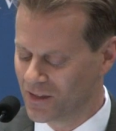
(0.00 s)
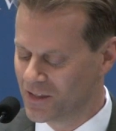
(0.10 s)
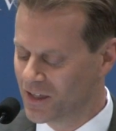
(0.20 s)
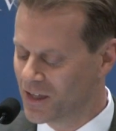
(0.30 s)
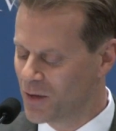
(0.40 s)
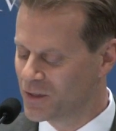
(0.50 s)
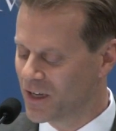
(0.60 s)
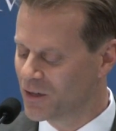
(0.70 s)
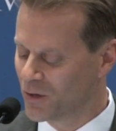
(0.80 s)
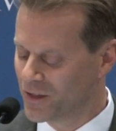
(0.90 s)
And she
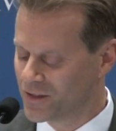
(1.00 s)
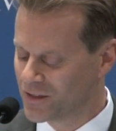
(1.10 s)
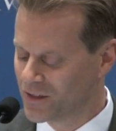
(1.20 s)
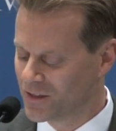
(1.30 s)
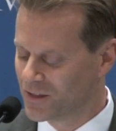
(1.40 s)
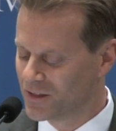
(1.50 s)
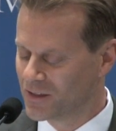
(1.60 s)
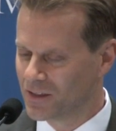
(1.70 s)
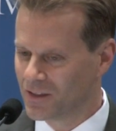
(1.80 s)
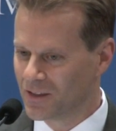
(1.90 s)
claims ignorance
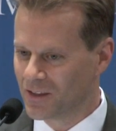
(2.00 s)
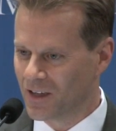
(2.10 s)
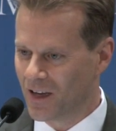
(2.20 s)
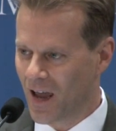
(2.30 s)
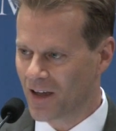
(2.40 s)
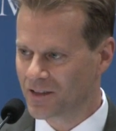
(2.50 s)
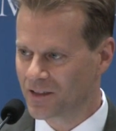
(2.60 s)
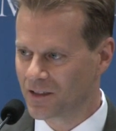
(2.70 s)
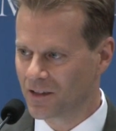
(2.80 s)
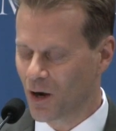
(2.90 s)
and
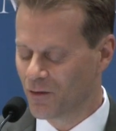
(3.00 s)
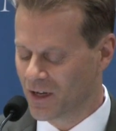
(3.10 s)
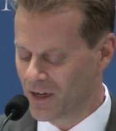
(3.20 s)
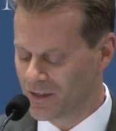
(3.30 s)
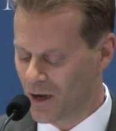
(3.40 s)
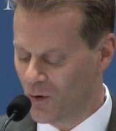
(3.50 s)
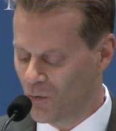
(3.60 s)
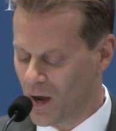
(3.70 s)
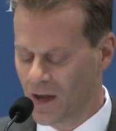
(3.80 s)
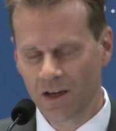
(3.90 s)
asks Harvey Keitel
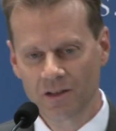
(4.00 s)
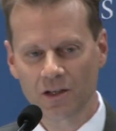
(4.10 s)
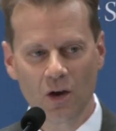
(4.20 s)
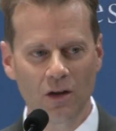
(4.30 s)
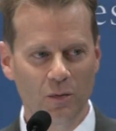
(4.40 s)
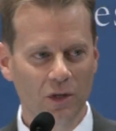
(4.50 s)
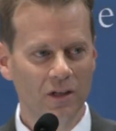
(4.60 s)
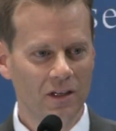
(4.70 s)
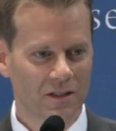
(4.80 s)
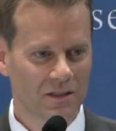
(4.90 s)
why he doesn't go to the
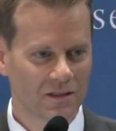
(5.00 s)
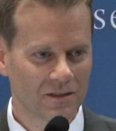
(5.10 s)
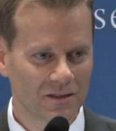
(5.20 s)
police.